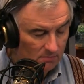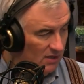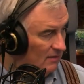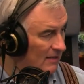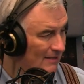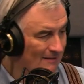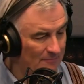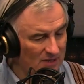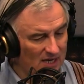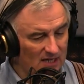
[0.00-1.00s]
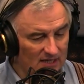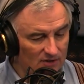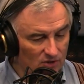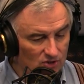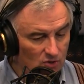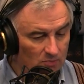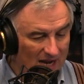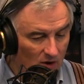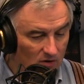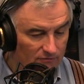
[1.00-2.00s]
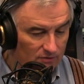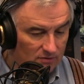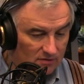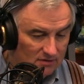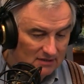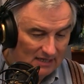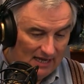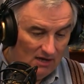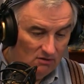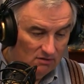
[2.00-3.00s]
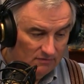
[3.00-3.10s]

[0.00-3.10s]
But, golly, they're so powerful now